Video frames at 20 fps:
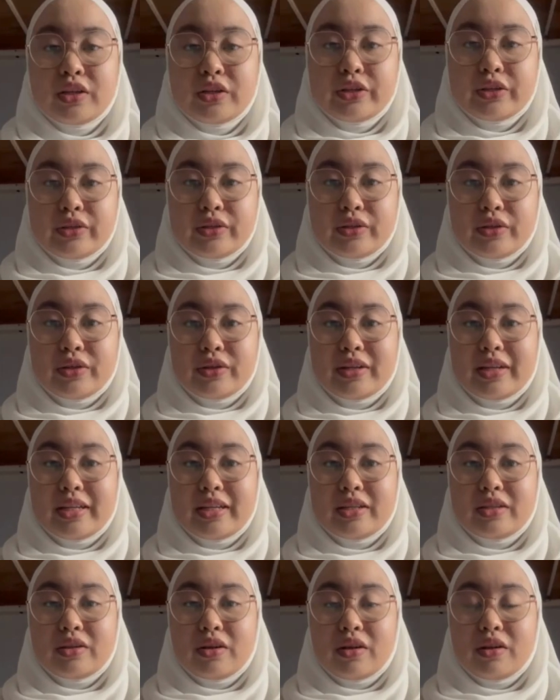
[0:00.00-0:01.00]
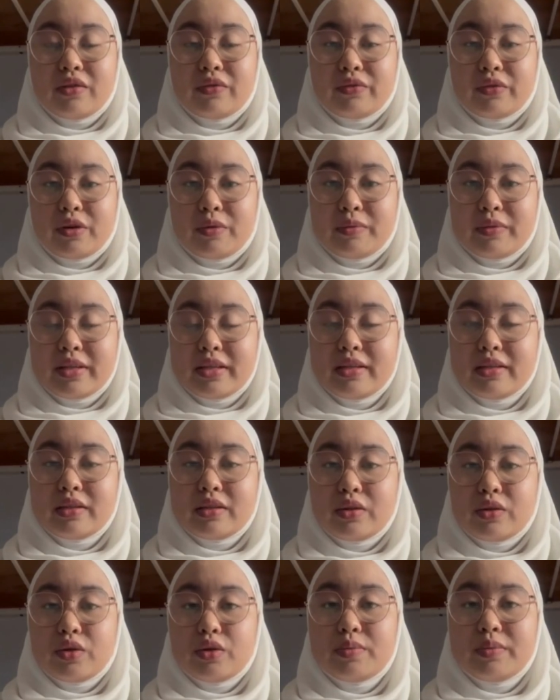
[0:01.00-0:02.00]
So that is all from
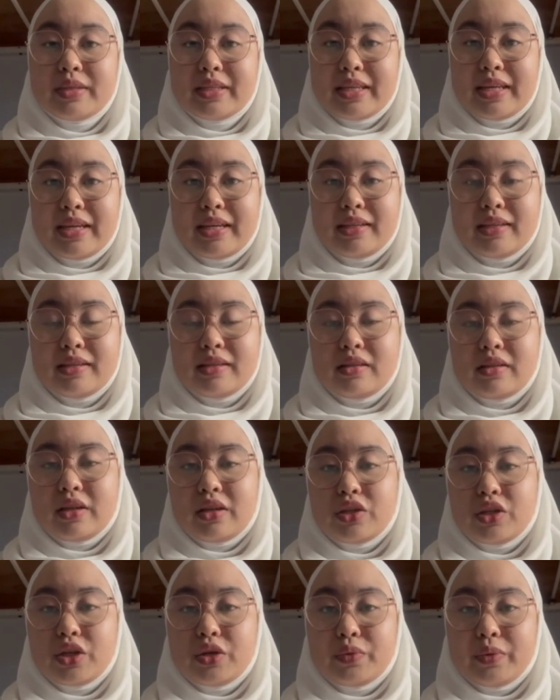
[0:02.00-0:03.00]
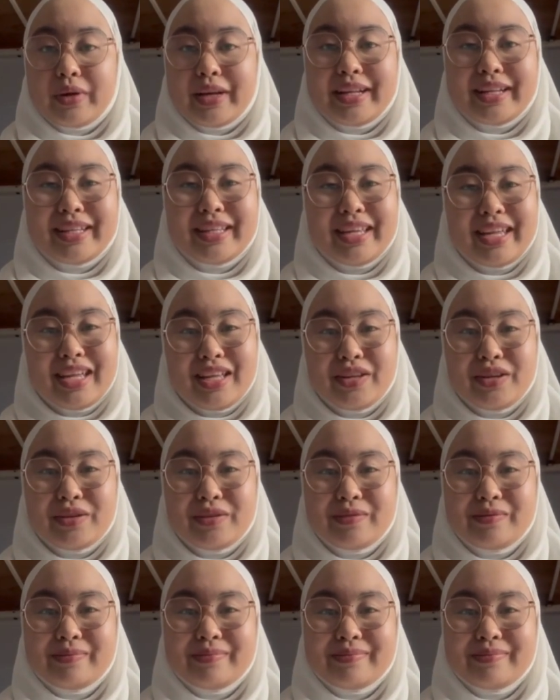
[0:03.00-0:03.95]
us, Group 6, Session 1. Thank you.